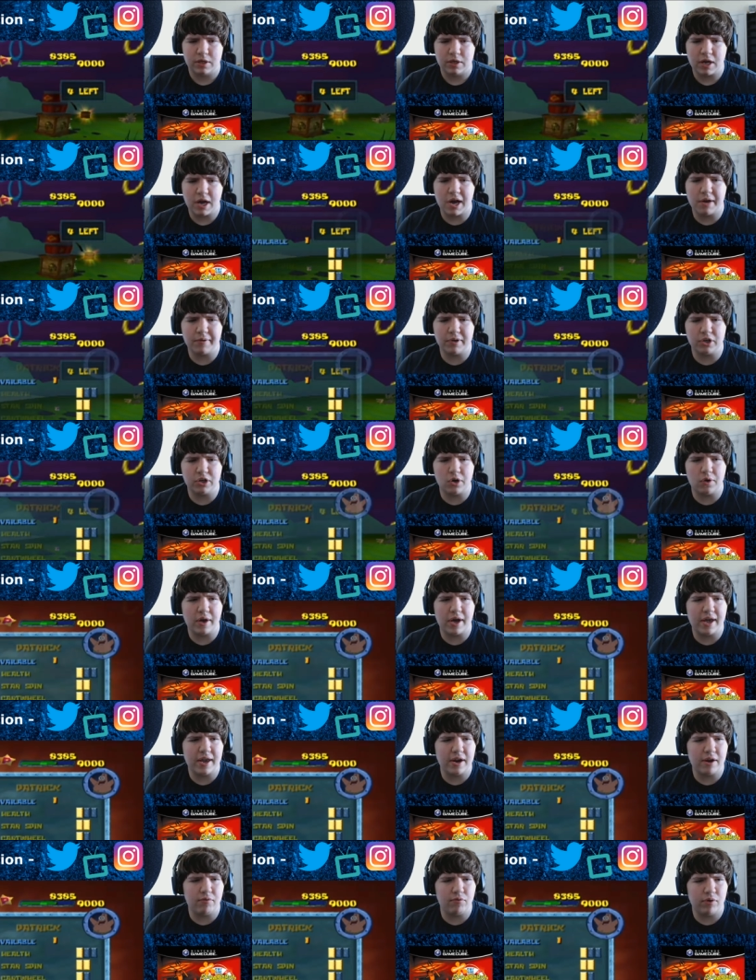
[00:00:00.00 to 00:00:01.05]
I'm gonna go
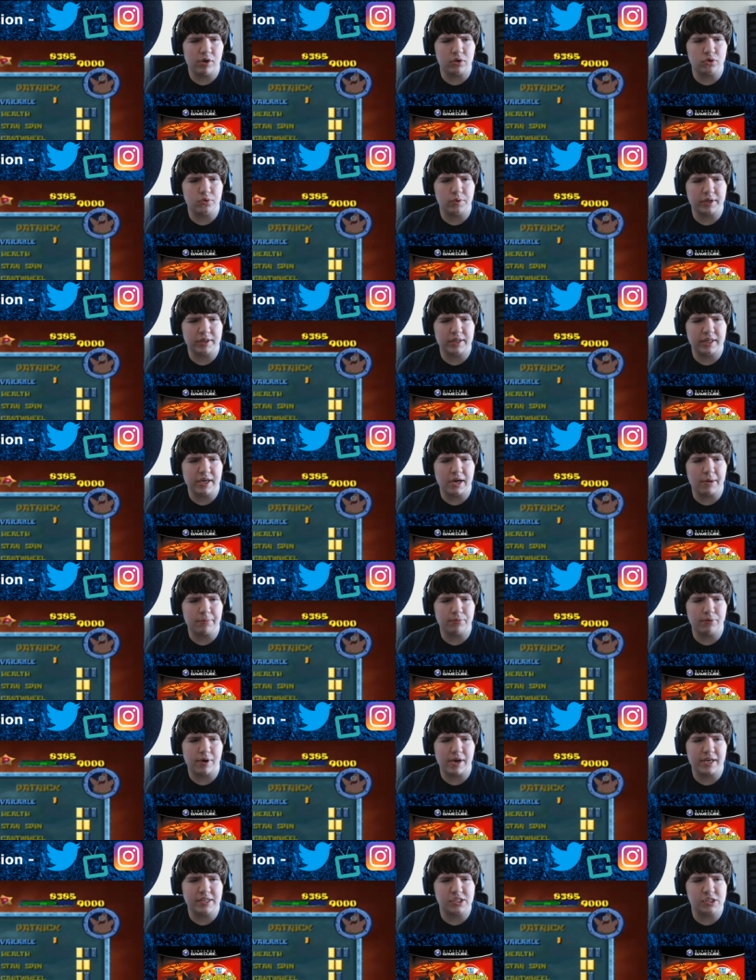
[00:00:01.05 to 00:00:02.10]
ahead and real quickly
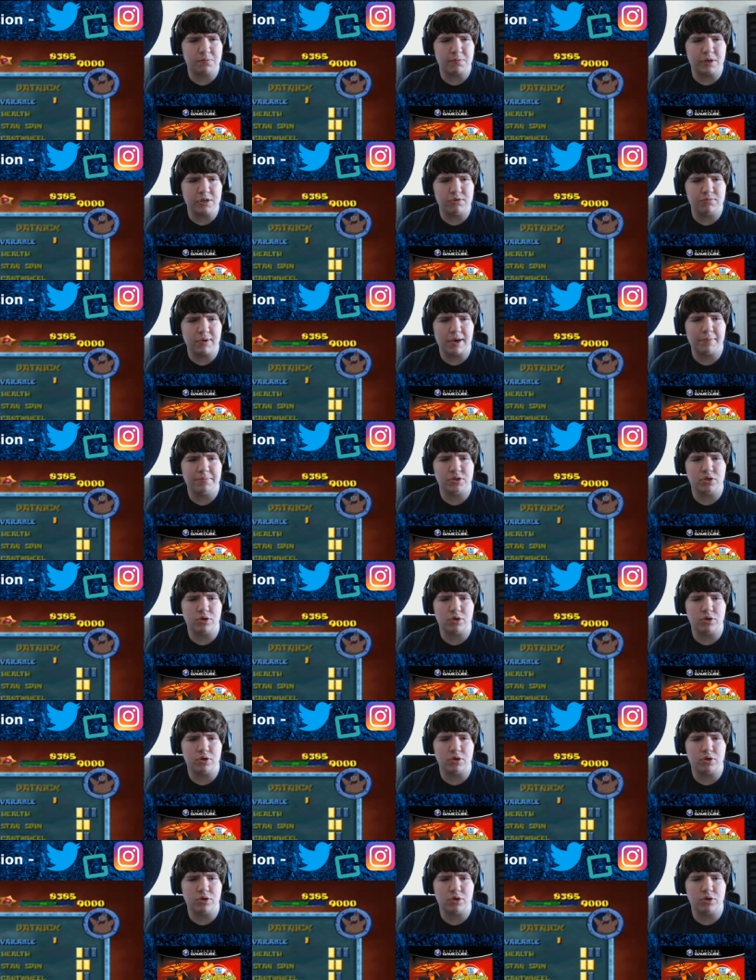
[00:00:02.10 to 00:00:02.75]
upgrade SpongeBob's